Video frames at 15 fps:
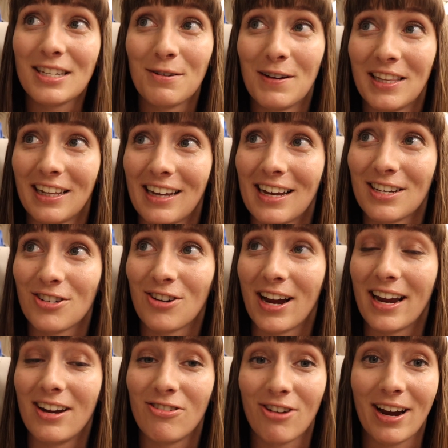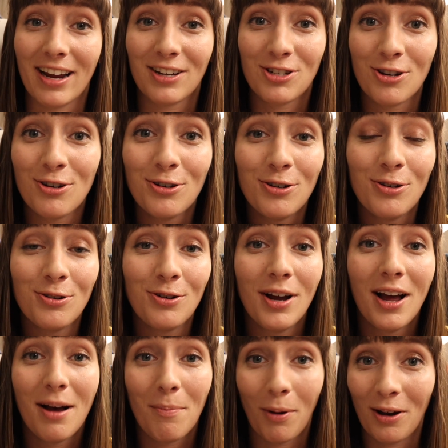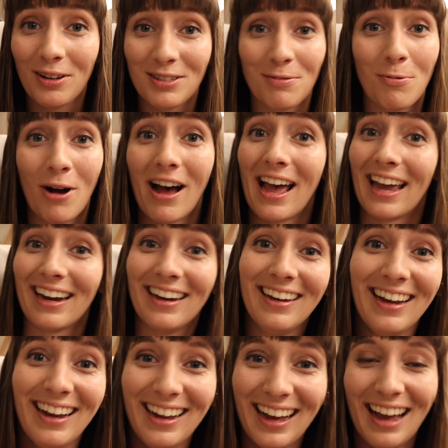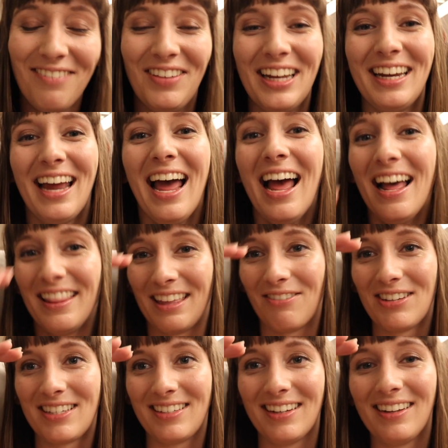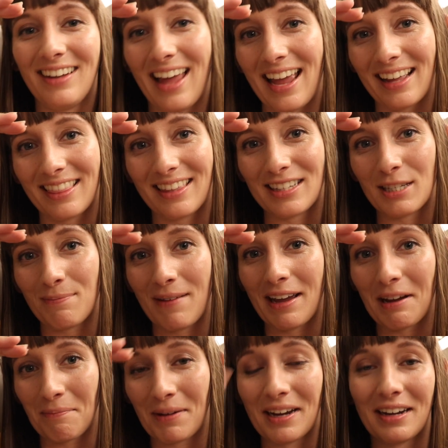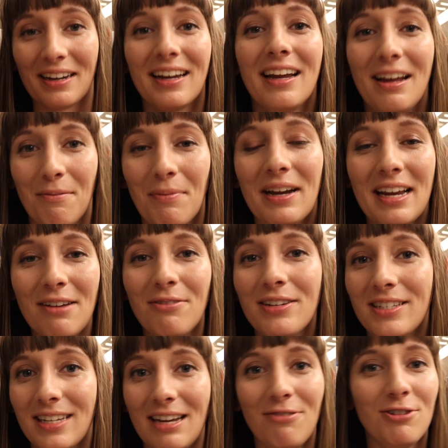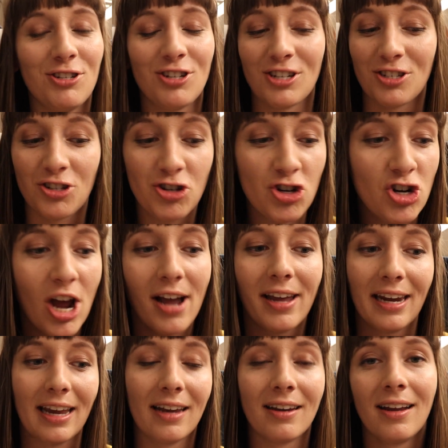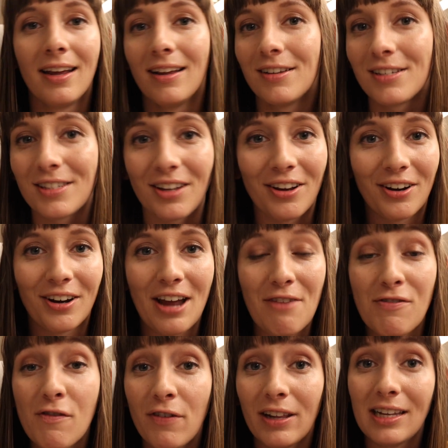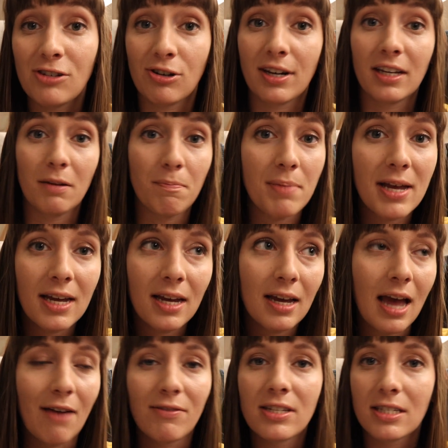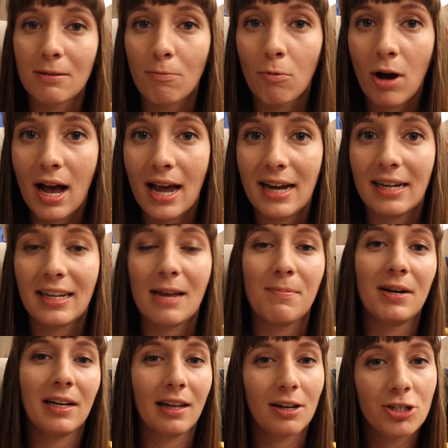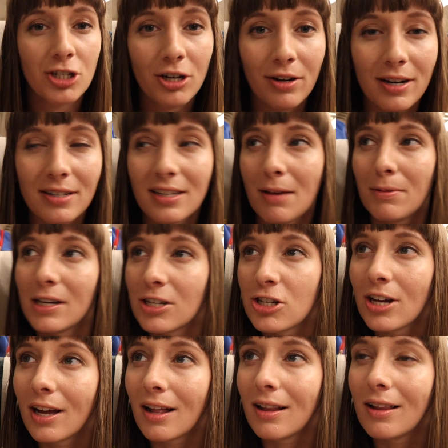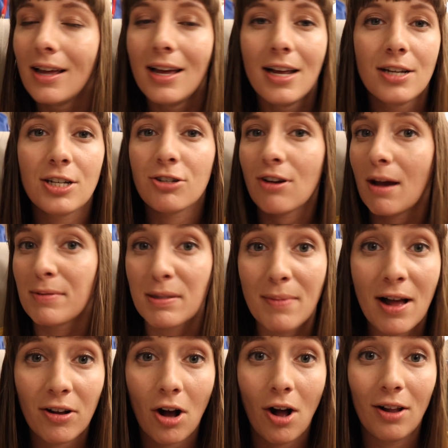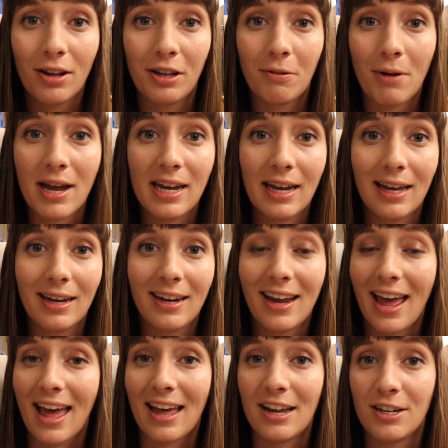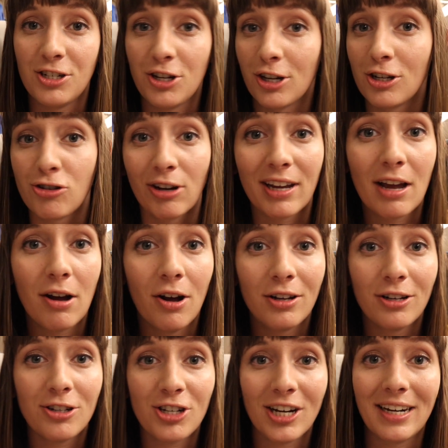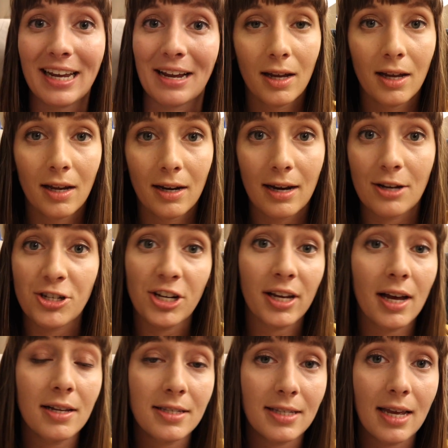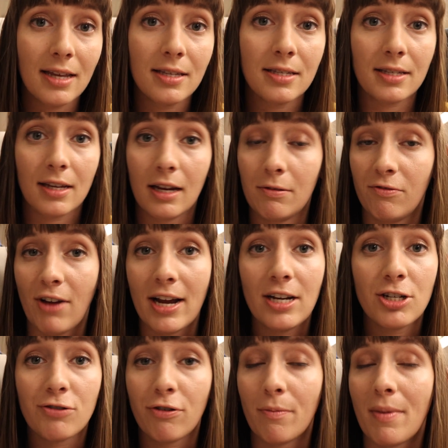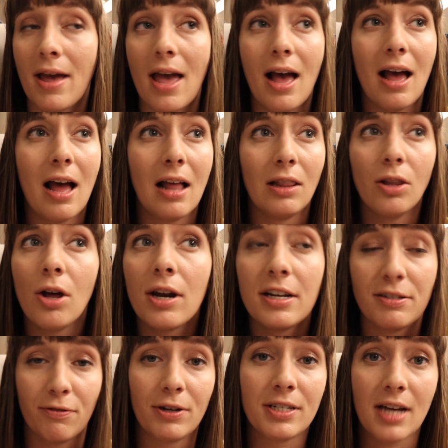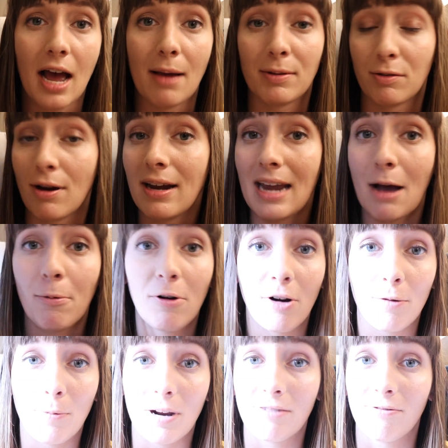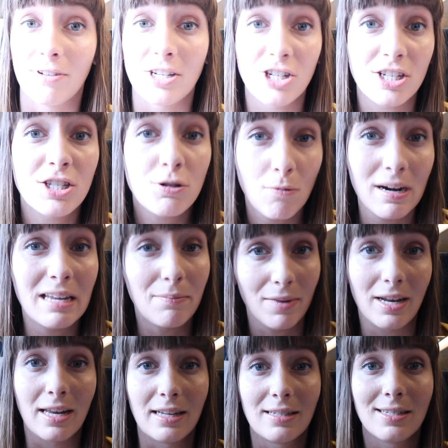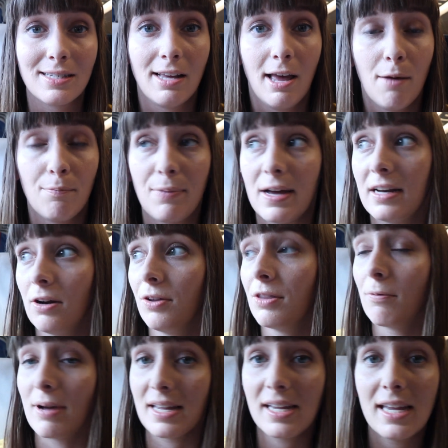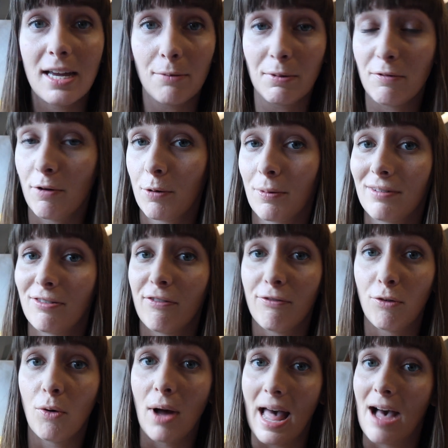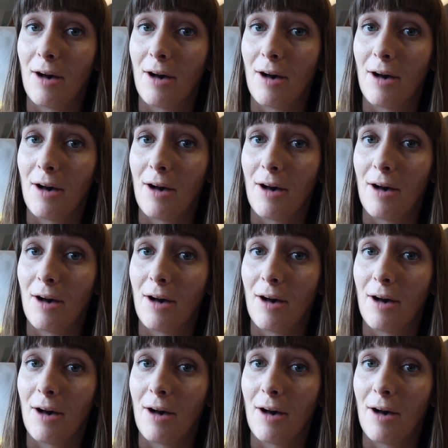to me in the last train, drank 2 bottles of wine. I mean, they were still like this big, but he was just chugging it. So if you feel like drinking a beer, having some wine, keeping it luxurious, keeping it chill, just grab some alcohol on the way in and you can drink it on your journey. Now Shinkansens can range from a lot of different times. Right now we're on one for just 20 minutes, but on the way here we rode one for 4